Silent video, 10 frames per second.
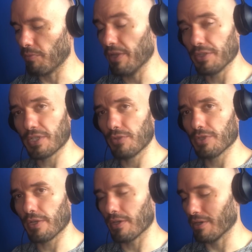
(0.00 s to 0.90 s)
Man, this sounds
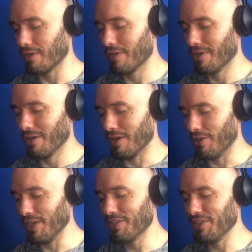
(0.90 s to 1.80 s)
like a
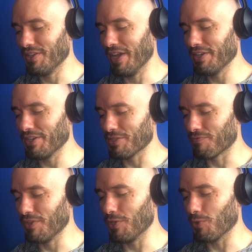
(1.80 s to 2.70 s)
1990s
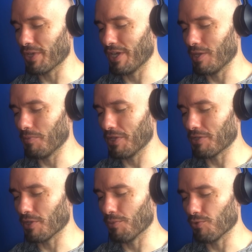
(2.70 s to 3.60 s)
video game, like
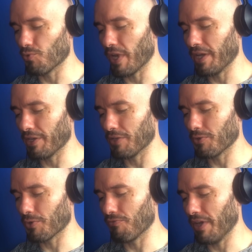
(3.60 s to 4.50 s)
Double Dragon
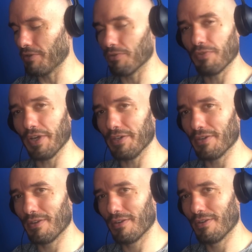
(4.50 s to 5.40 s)
or Final Fight.
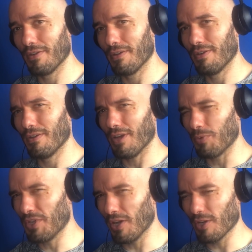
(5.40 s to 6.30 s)
Are we
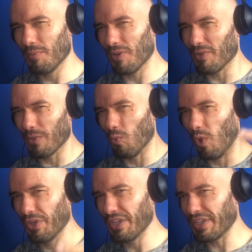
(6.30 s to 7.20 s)
talking about like
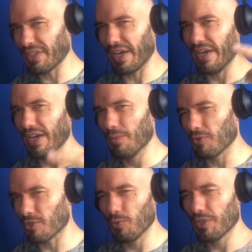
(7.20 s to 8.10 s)
one at a time or
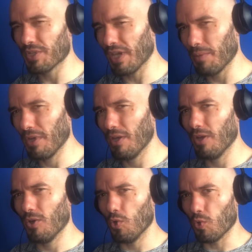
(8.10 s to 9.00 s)
two at a time,
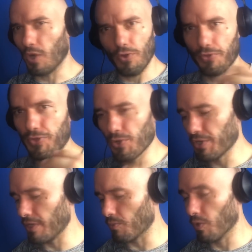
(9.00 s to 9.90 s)
or all
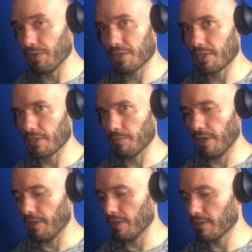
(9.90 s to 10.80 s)
30 at once? Because,
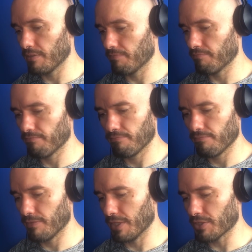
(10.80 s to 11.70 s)
man,
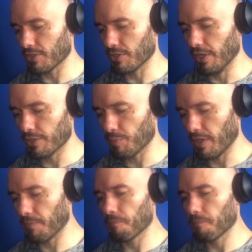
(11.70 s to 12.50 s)
that's just nuts, man.